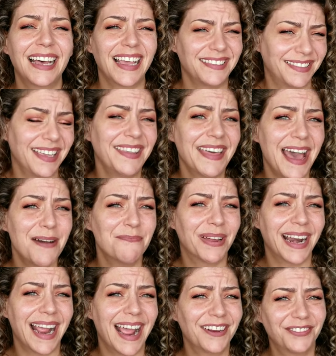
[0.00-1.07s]
I say that,
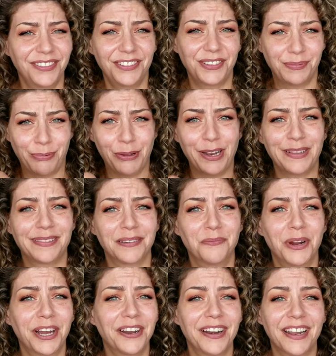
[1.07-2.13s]
but I actually just put it
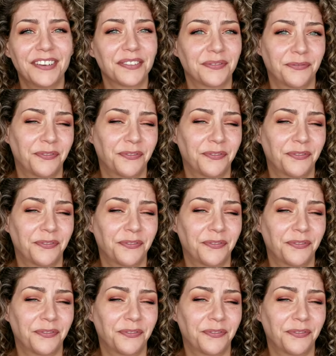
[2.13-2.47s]
somewhere and I just